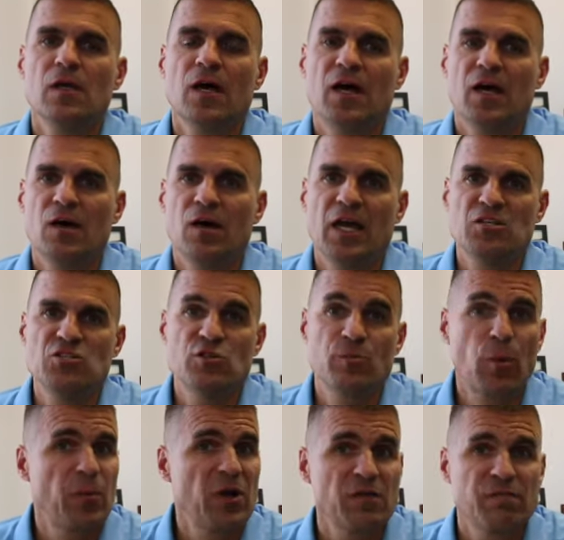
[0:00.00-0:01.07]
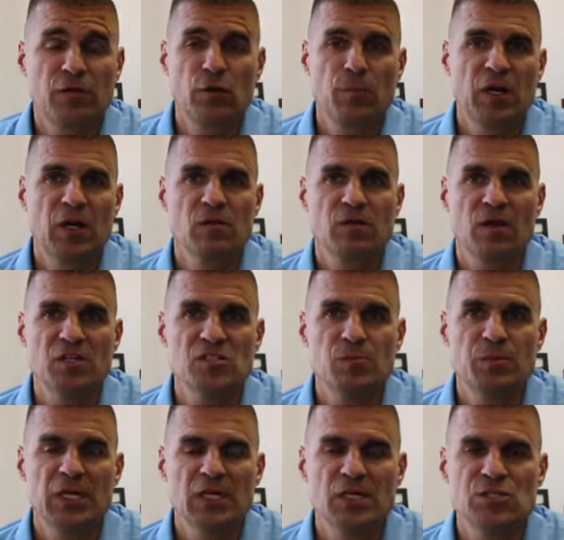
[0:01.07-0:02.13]
as you prepare for your marathons,
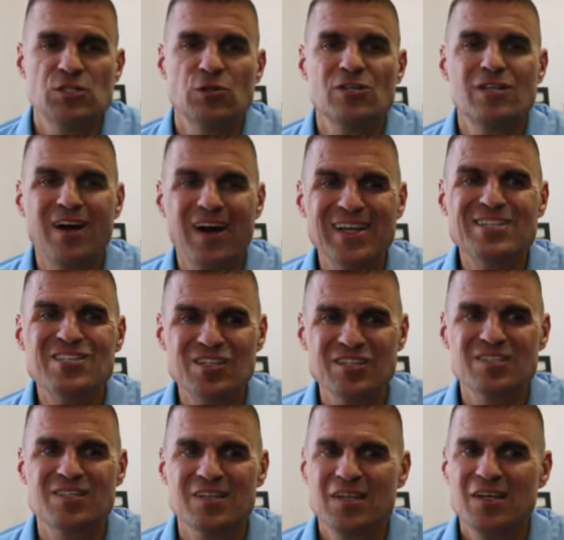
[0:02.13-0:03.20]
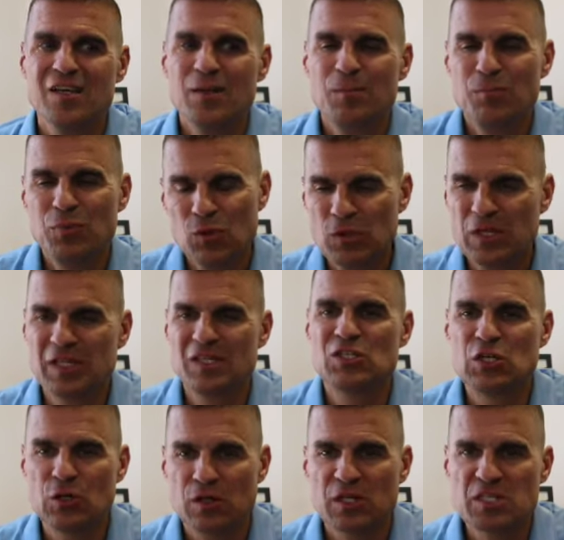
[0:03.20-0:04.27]
because you're not just building
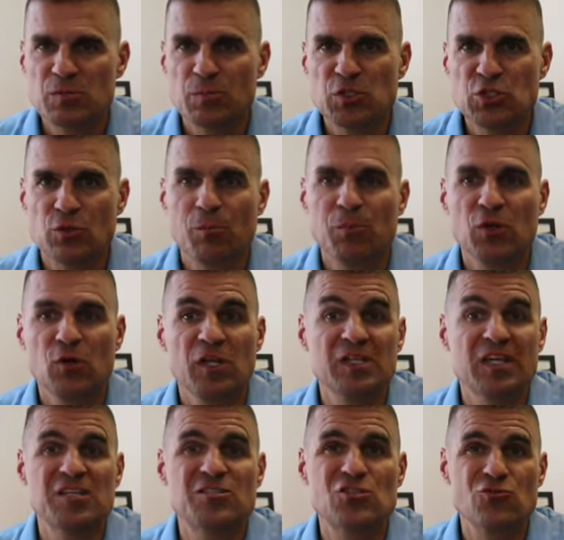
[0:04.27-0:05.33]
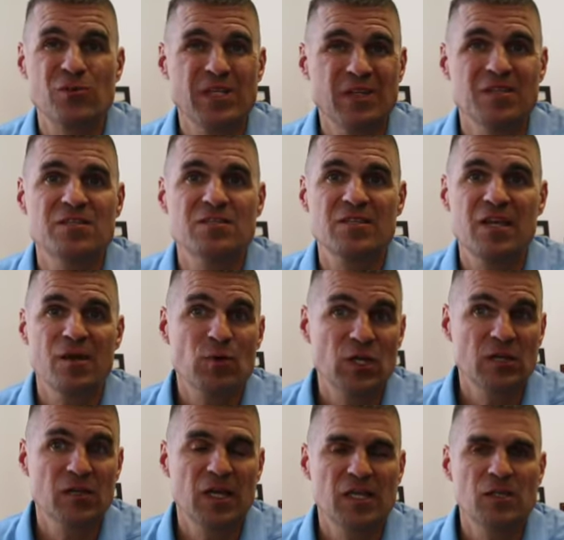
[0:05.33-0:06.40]
endurance, but you're building that strength and
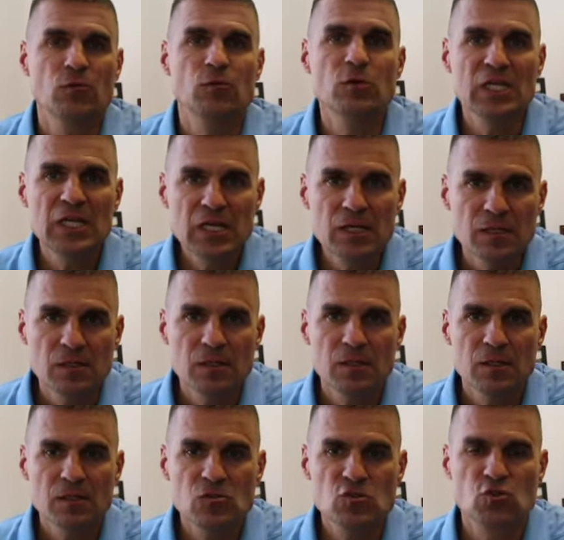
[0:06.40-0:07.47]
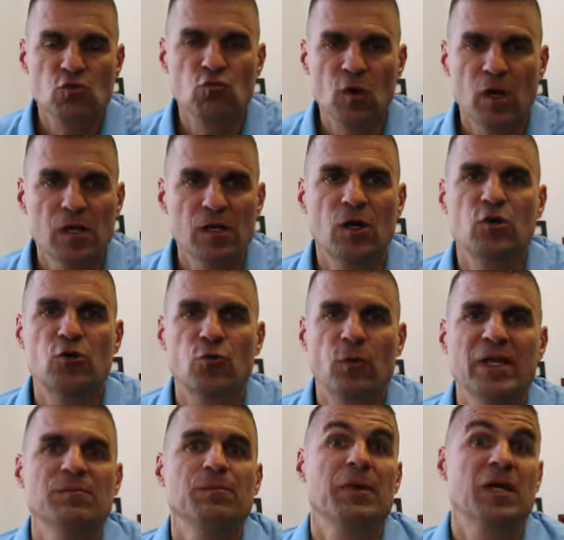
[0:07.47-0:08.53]
stamina that you need to run a
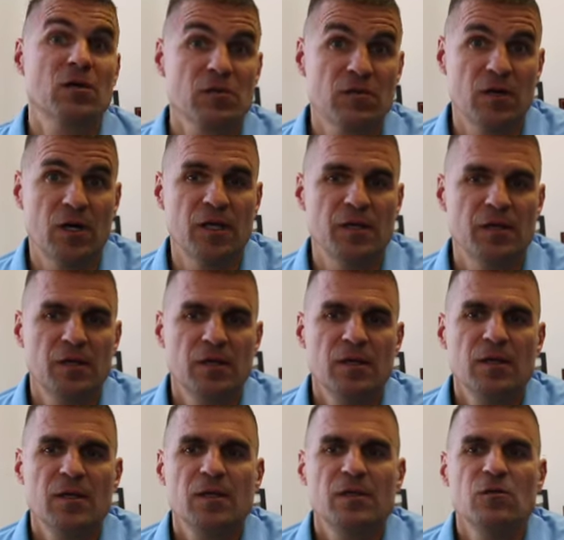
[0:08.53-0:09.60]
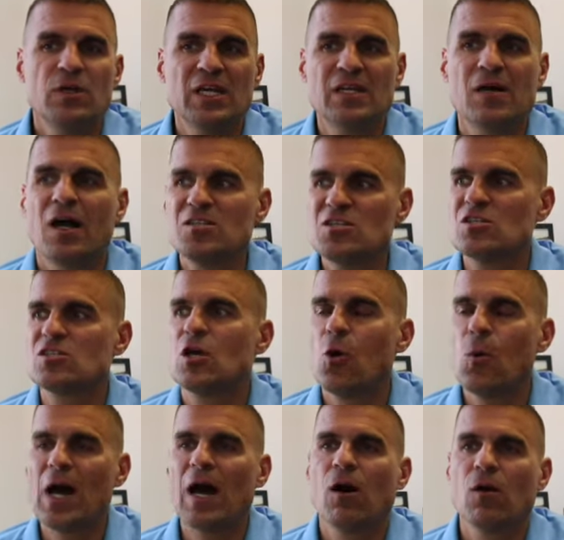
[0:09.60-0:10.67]
great marathon. You cannot just
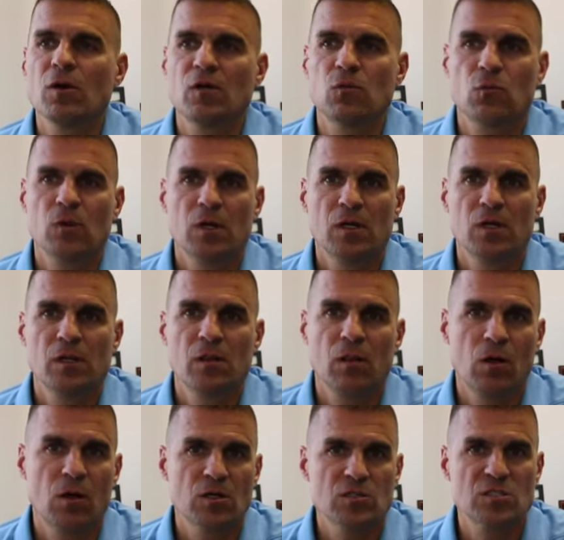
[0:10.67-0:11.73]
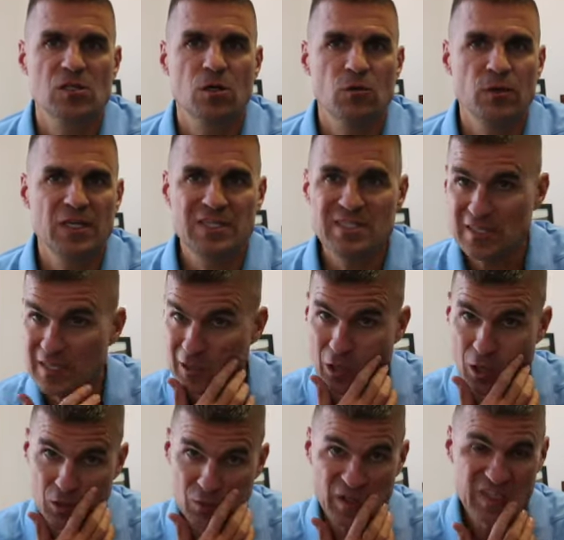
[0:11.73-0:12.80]
go out and run long, slow, easy
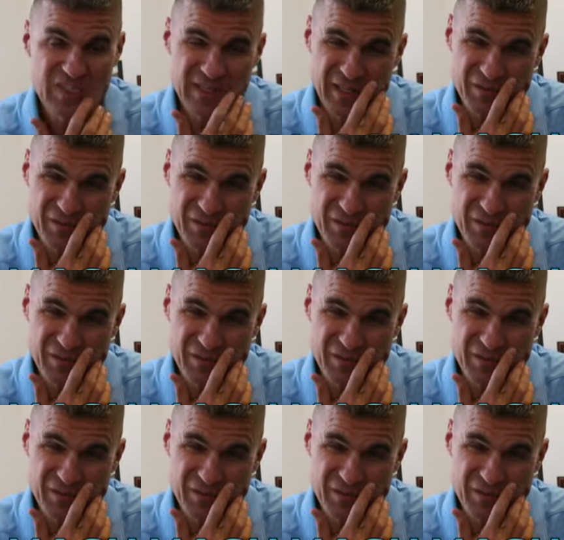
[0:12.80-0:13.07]
long runs